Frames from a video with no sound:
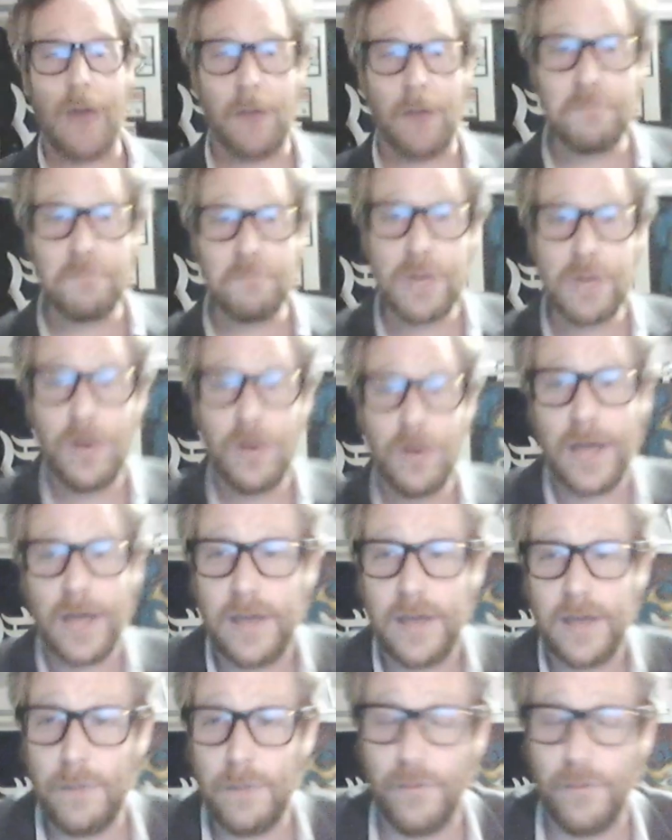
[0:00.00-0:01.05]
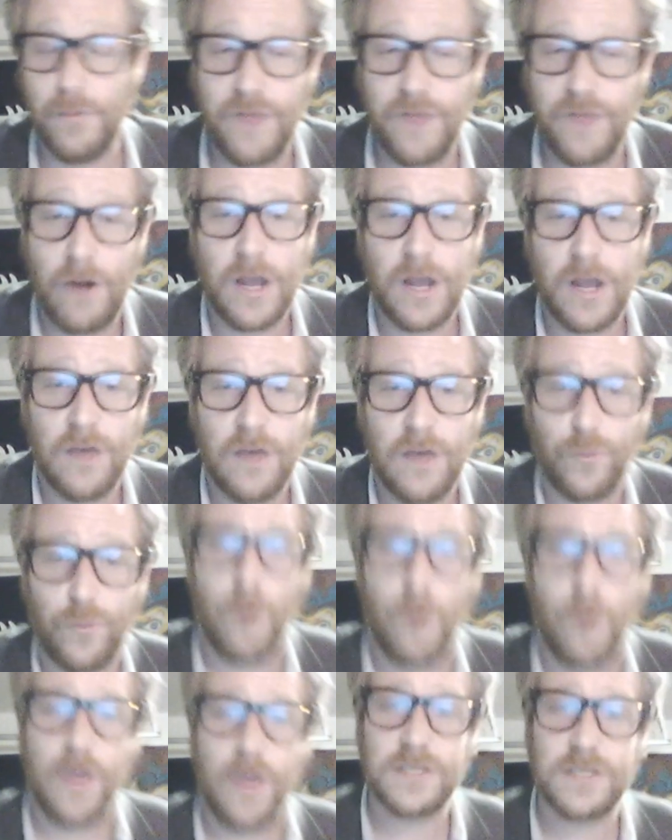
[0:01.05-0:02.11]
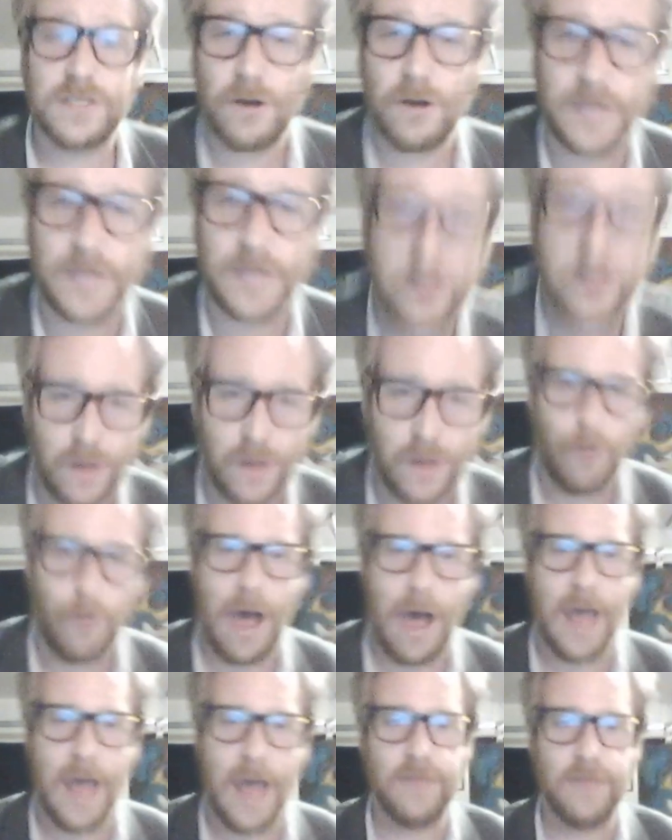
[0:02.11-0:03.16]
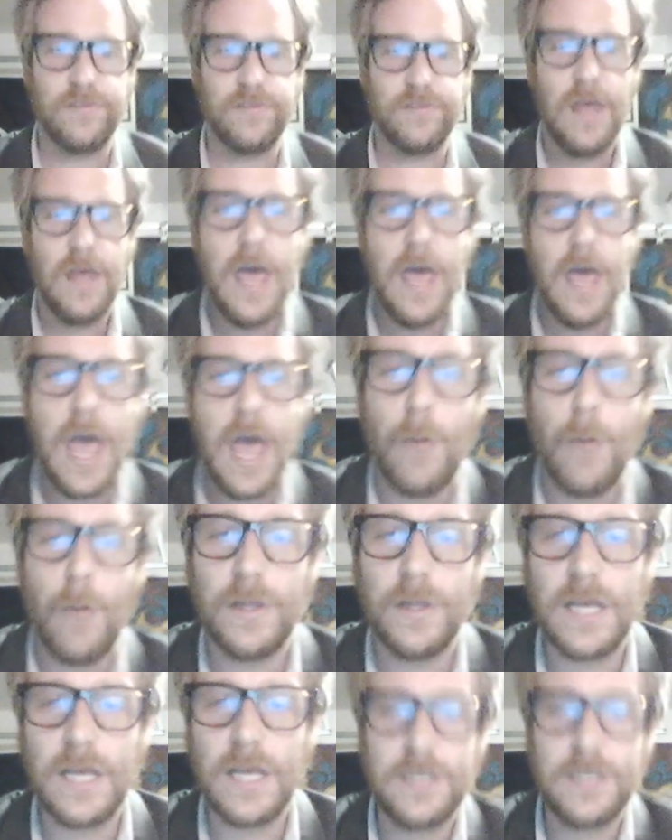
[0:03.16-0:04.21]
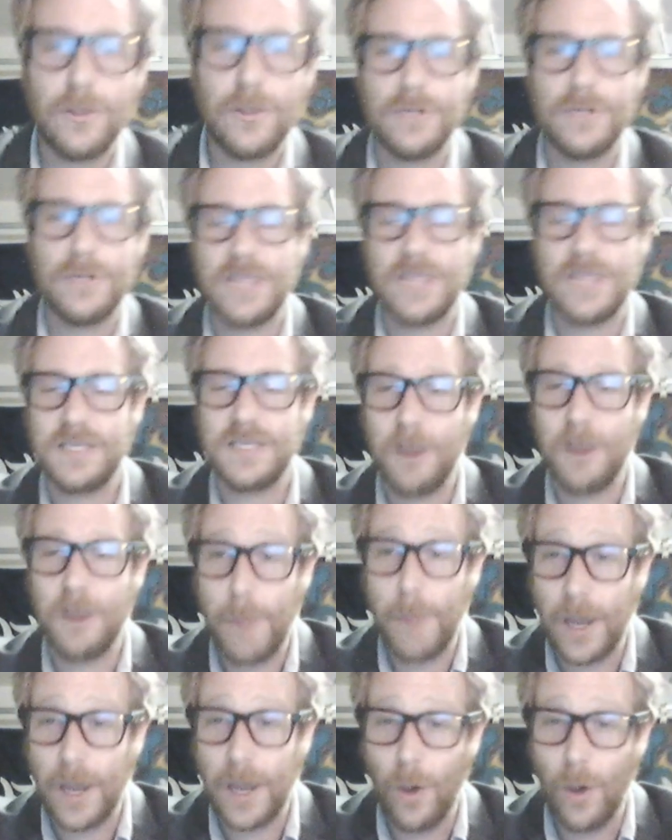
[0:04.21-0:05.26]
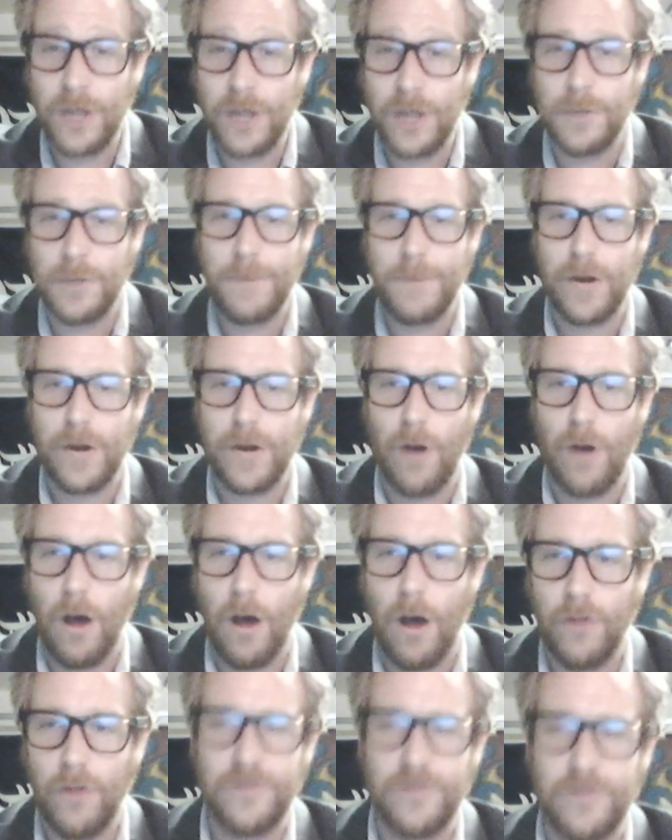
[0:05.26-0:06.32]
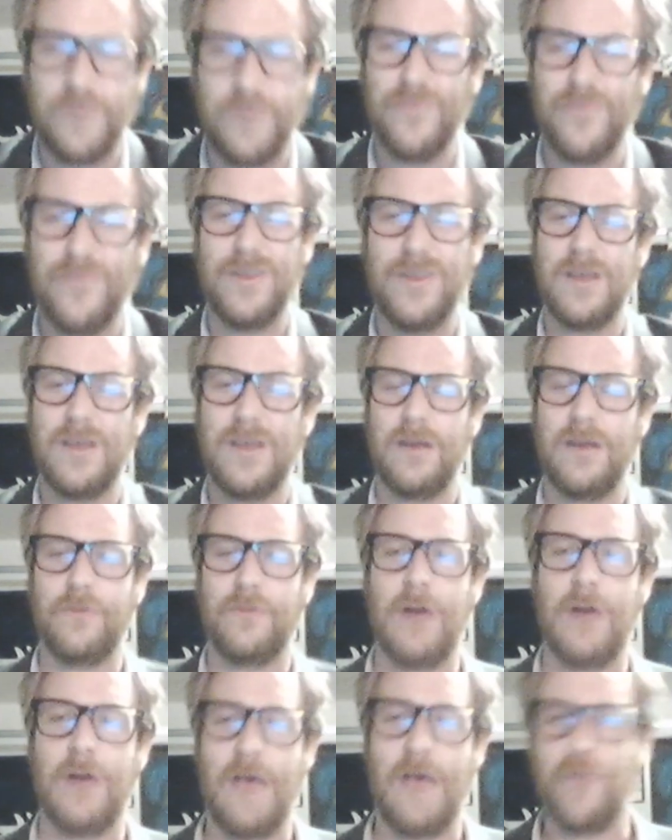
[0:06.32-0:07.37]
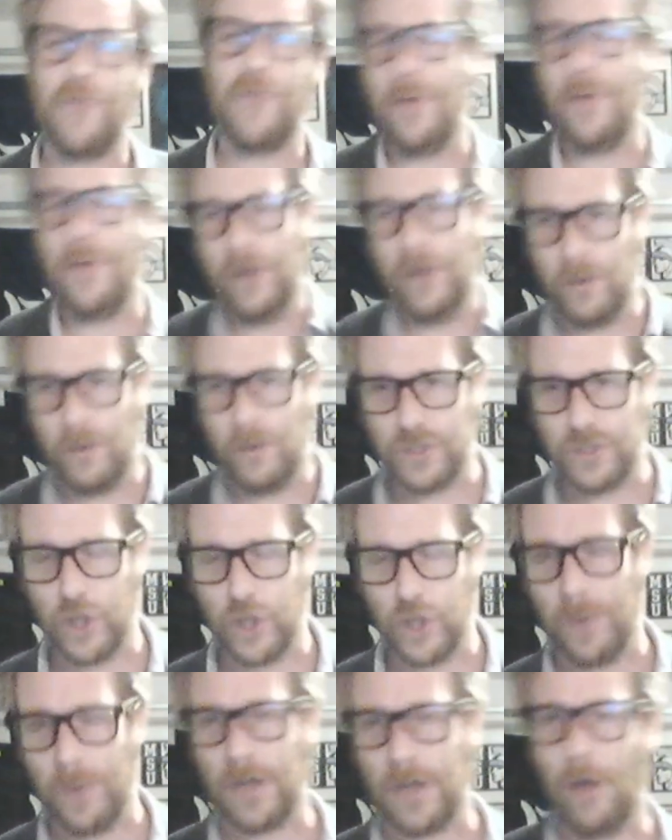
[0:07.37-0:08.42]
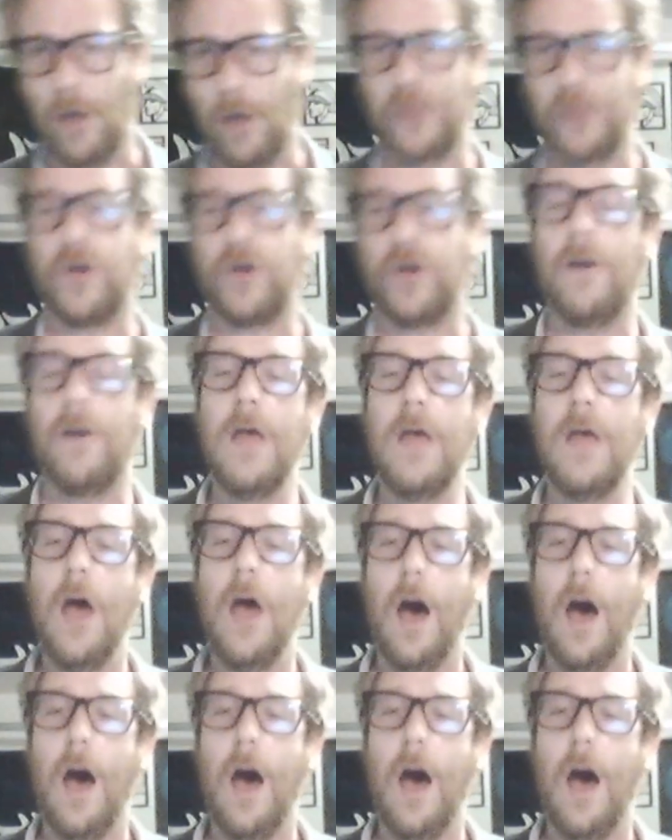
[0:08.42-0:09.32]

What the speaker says: around Munich in Bavaria is where they start to get their rise. And what they do is they start by going into beer halls. If you're not familiar with German culture,